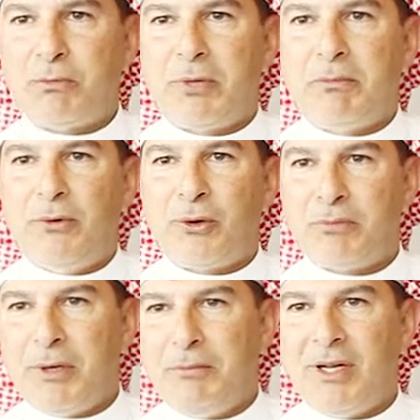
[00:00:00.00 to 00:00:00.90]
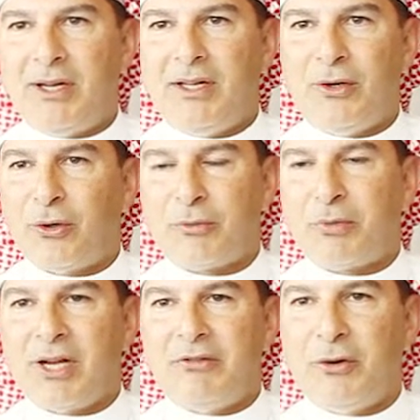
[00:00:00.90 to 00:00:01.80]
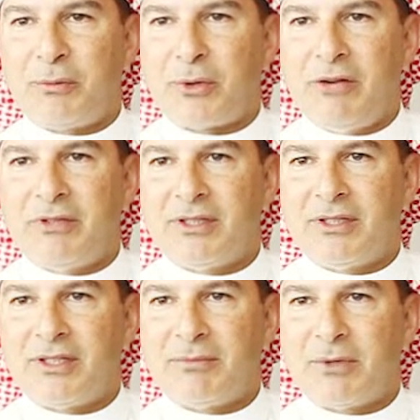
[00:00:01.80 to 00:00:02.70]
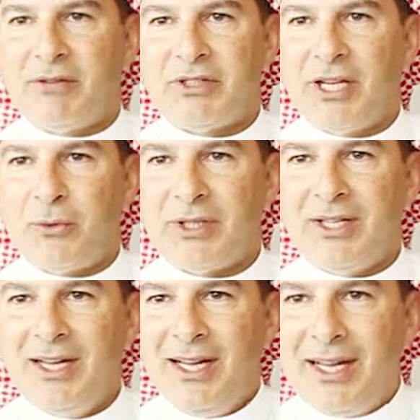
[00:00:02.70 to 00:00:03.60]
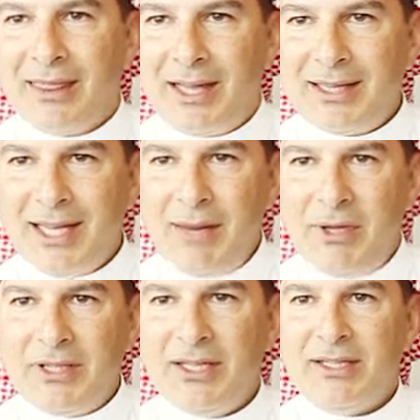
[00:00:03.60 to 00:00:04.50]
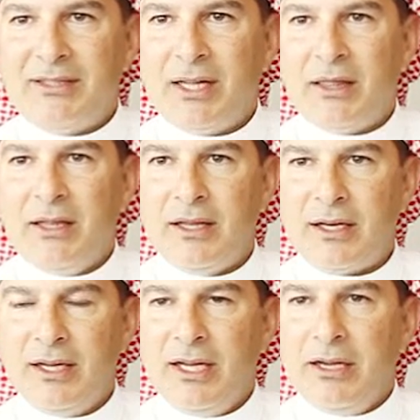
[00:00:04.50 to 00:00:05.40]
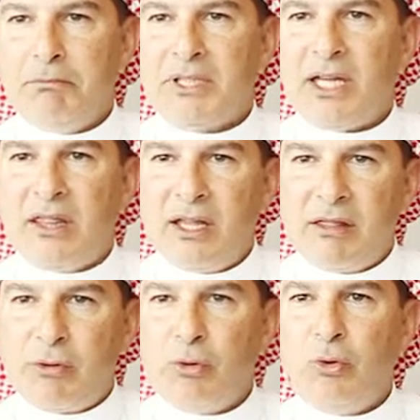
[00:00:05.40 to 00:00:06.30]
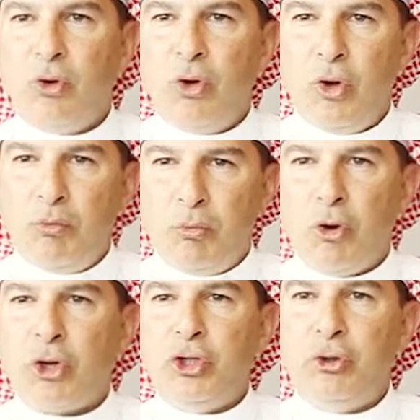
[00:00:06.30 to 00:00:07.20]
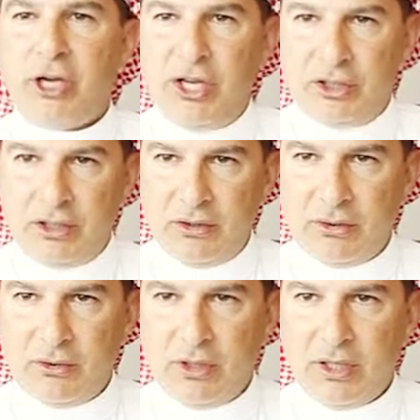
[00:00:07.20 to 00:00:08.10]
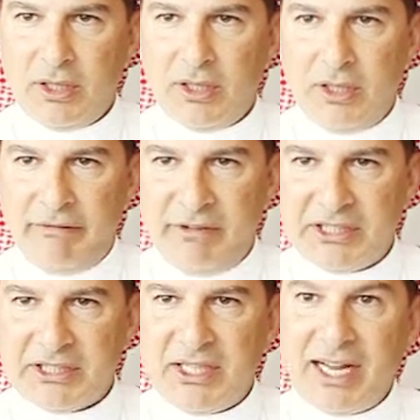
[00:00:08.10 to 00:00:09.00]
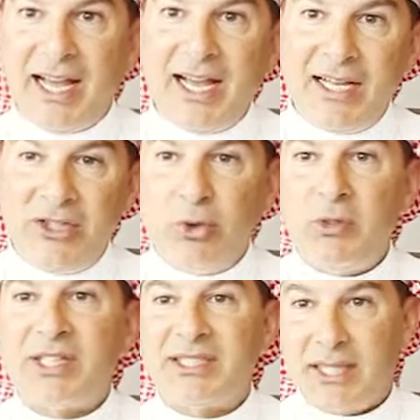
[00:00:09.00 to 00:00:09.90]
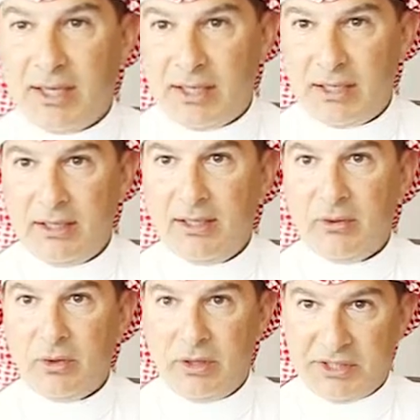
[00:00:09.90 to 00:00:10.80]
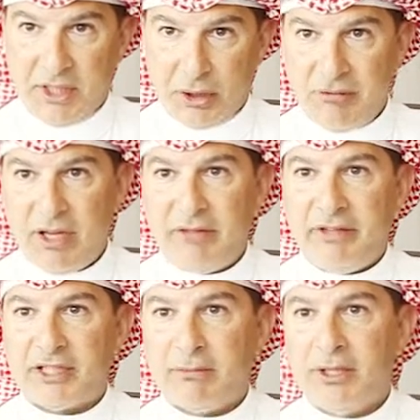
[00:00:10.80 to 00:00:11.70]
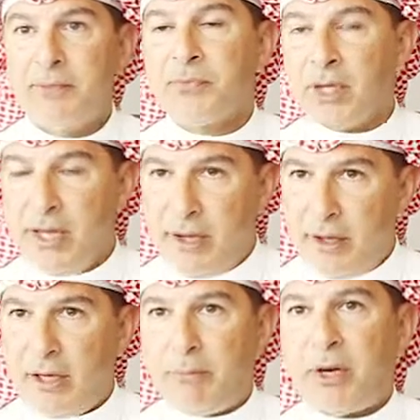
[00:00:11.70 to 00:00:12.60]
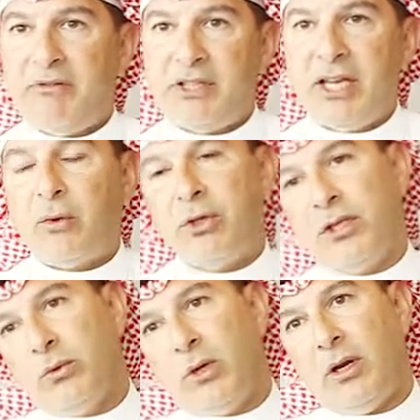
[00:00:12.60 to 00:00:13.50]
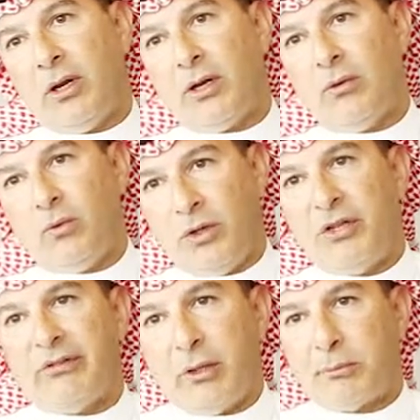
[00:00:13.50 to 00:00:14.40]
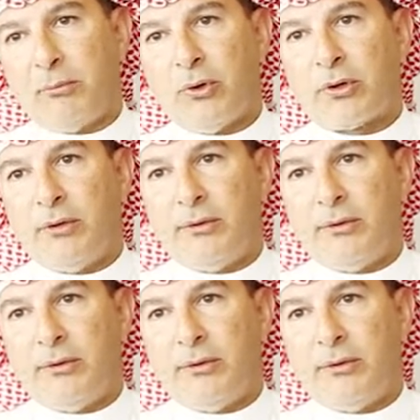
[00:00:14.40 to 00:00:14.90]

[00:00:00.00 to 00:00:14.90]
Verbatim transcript: or, pub, or publicly or, pri or private, uh, private equity. That element is not there, but I think through more education to the investor and to the seller, seller of the investment, the private equity will, uh, will develop more.